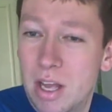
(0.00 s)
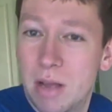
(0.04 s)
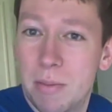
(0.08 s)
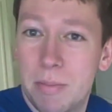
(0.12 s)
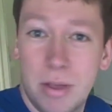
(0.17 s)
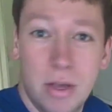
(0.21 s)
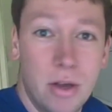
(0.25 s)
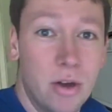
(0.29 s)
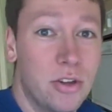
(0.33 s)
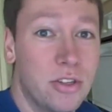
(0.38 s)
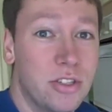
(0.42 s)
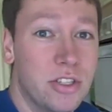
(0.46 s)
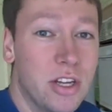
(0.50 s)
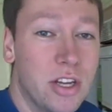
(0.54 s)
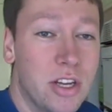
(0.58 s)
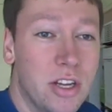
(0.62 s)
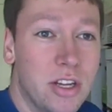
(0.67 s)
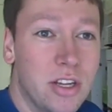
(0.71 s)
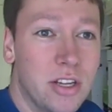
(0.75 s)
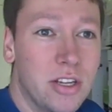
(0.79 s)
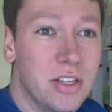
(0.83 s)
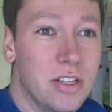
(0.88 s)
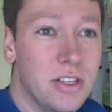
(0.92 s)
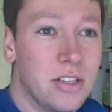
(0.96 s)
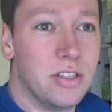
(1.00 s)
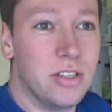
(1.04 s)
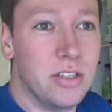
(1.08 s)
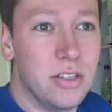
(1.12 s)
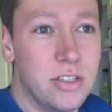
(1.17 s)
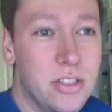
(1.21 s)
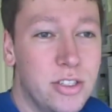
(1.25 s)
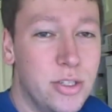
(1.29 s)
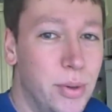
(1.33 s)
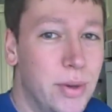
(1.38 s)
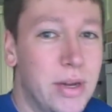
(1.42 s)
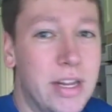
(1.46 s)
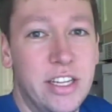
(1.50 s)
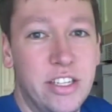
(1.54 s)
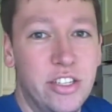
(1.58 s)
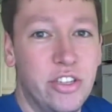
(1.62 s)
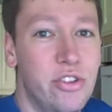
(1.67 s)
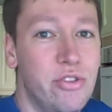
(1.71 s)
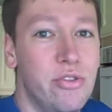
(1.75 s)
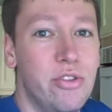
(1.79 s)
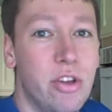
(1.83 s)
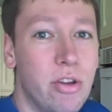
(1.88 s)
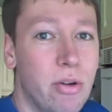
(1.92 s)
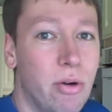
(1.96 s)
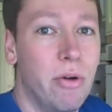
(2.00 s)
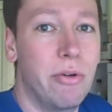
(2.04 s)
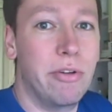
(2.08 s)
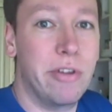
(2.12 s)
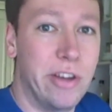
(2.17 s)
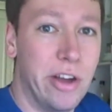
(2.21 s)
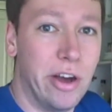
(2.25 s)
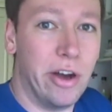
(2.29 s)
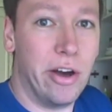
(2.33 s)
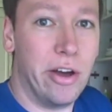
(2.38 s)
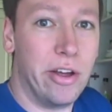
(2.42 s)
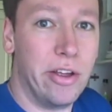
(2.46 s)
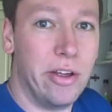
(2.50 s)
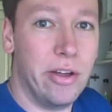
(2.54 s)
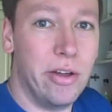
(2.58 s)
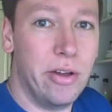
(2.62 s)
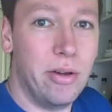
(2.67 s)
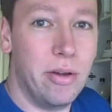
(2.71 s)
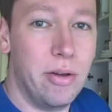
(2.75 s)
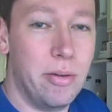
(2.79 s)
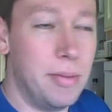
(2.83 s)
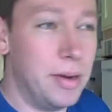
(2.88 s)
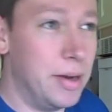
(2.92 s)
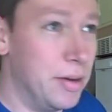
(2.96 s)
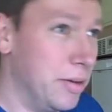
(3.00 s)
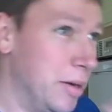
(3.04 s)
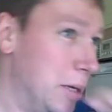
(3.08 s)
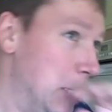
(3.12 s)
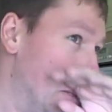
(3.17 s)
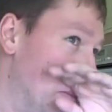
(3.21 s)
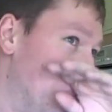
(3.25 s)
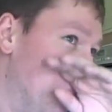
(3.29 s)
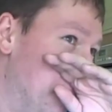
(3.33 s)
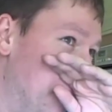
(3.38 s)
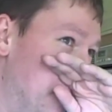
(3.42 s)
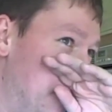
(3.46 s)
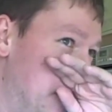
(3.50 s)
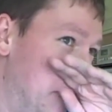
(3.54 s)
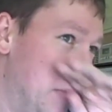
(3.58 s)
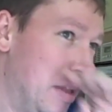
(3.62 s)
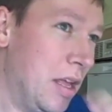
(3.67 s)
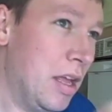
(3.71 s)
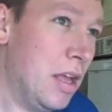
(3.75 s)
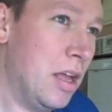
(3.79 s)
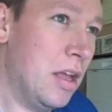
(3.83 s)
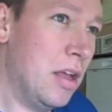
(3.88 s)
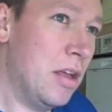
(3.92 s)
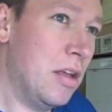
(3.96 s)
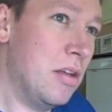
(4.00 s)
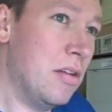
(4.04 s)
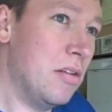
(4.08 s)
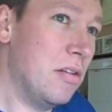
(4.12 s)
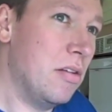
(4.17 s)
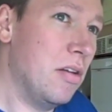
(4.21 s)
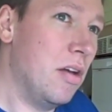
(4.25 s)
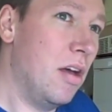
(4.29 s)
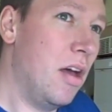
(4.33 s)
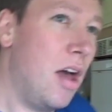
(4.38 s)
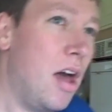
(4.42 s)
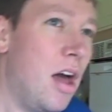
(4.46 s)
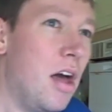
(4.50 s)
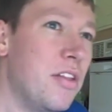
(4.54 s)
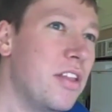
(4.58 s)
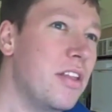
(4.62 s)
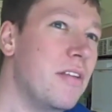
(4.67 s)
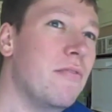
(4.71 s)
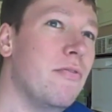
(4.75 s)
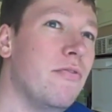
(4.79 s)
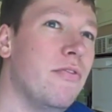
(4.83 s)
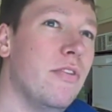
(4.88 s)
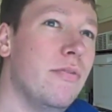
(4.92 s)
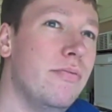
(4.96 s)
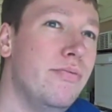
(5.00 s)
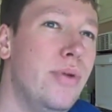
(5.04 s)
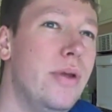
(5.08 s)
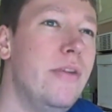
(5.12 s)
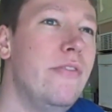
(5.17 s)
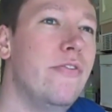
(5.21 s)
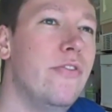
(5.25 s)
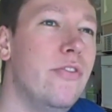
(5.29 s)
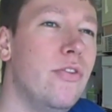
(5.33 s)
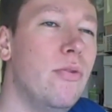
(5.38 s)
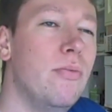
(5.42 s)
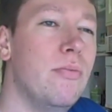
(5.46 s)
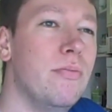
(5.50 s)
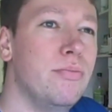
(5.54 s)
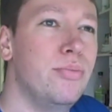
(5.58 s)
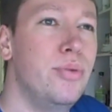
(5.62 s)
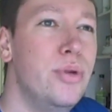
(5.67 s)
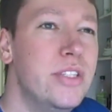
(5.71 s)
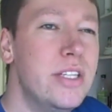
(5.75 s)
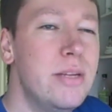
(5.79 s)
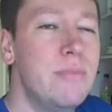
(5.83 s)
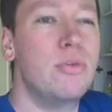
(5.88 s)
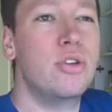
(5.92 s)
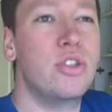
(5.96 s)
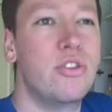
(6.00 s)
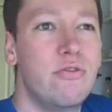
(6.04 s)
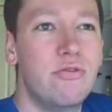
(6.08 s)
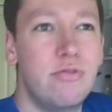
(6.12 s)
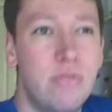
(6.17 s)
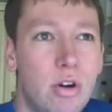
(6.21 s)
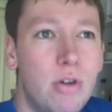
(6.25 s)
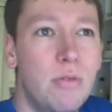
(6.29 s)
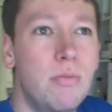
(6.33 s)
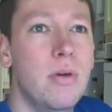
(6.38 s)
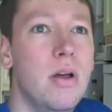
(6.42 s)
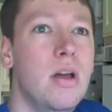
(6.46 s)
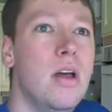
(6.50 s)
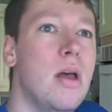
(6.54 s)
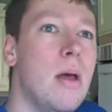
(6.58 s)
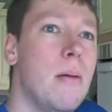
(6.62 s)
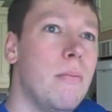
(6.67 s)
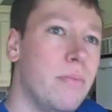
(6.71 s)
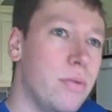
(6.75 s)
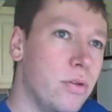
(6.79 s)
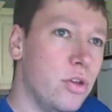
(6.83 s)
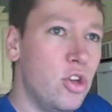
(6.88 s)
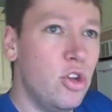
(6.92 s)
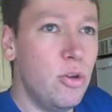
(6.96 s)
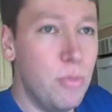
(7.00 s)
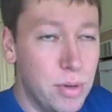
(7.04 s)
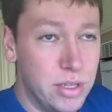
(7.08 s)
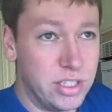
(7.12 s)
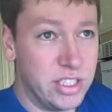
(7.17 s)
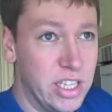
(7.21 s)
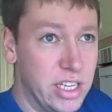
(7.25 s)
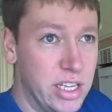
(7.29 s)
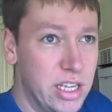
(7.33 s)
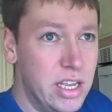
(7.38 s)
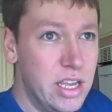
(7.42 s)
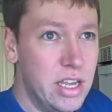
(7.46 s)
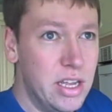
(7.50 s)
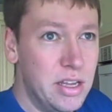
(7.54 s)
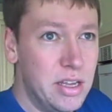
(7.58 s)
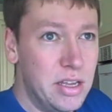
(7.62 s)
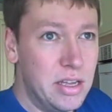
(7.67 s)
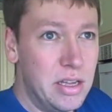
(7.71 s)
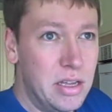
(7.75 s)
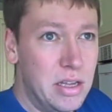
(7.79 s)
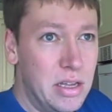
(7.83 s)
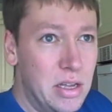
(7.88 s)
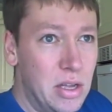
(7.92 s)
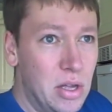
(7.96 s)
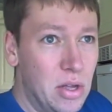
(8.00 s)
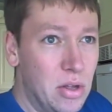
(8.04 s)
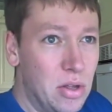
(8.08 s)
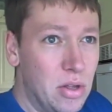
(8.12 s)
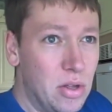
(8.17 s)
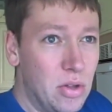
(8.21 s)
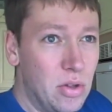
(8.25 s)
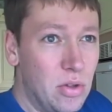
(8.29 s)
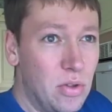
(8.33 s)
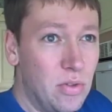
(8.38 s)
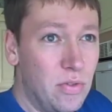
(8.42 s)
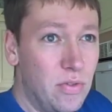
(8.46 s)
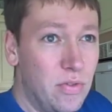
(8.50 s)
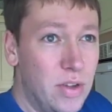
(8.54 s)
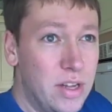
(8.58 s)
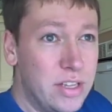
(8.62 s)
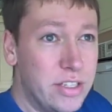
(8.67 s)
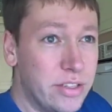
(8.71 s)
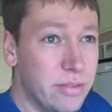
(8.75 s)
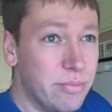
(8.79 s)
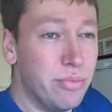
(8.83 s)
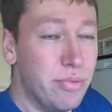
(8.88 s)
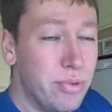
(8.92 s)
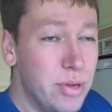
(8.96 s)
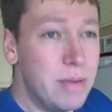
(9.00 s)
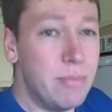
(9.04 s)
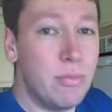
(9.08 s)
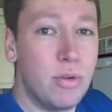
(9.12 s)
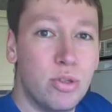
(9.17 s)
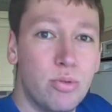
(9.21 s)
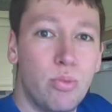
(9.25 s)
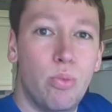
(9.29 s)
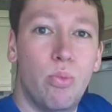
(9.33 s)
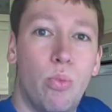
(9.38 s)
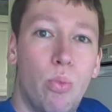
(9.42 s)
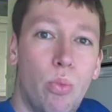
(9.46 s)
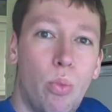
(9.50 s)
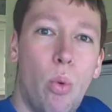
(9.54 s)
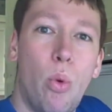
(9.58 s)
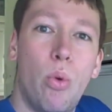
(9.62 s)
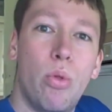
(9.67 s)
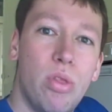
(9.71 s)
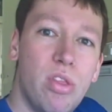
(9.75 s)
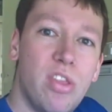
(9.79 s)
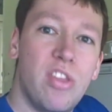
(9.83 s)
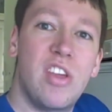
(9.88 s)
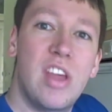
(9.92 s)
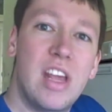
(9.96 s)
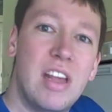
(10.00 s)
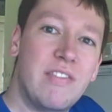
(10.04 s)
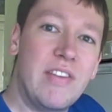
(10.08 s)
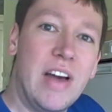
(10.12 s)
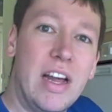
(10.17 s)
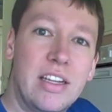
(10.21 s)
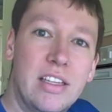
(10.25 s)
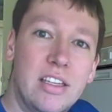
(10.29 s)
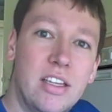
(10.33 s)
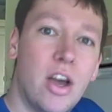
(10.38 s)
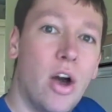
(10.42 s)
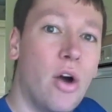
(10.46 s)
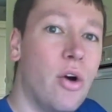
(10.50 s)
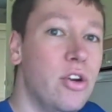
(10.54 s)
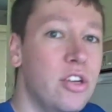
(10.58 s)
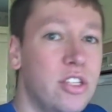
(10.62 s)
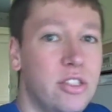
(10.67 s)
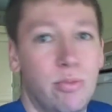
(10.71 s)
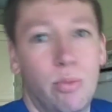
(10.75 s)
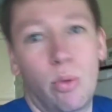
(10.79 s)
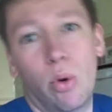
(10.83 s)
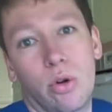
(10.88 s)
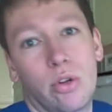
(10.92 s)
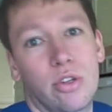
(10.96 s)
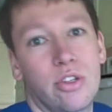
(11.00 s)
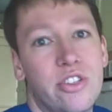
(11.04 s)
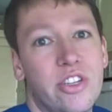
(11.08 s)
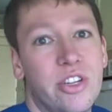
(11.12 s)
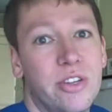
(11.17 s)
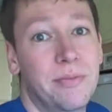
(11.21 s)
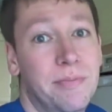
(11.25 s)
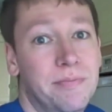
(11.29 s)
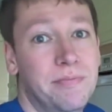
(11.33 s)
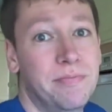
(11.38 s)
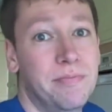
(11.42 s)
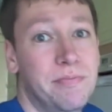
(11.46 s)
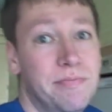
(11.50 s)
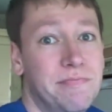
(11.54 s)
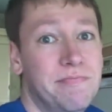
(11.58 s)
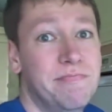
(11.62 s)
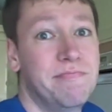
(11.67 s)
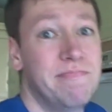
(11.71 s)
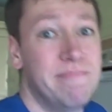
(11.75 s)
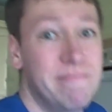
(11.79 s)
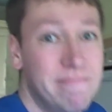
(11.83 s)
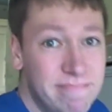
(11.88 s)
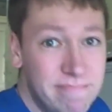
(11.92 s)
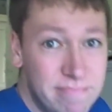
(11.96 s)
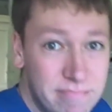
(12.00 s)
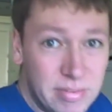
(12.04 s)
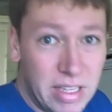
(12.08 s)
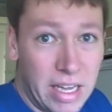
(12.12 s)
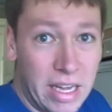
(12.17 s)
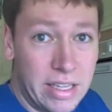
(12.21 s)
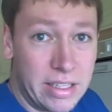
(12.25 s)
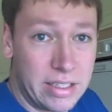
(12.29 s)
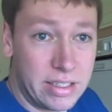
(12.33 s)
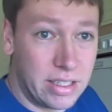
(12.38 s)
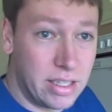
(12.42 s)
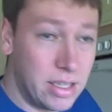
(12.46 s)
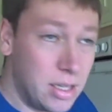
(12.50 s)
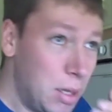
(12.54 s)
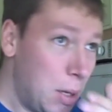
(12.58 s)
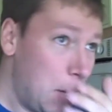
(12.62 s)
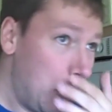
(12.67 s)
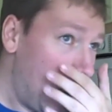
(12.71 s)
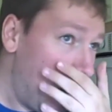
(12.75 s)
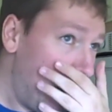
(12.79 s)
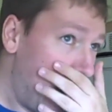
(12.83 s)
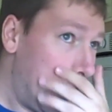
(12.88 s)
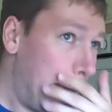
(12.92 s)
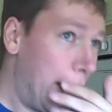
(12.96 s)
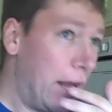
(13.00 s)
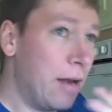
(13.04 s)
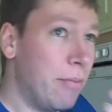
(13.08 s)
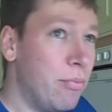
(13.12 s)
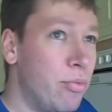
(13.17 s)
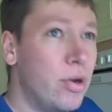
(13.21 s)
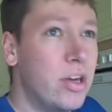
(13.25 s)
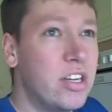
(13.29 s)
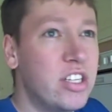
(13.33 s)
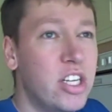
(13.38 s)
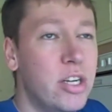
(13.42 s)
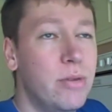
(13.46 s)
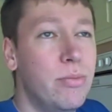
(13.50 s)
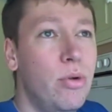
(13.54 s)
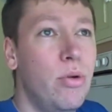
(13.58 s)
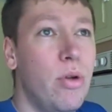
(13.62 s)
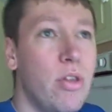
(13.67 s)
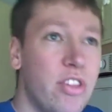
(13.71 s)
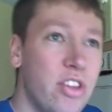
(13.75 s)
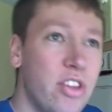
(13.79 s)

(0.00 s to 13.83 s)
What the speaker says: Because 22-year-old guy, well, I think pretty much from puberty, there's pretty much one thing that guys want, and an impressionable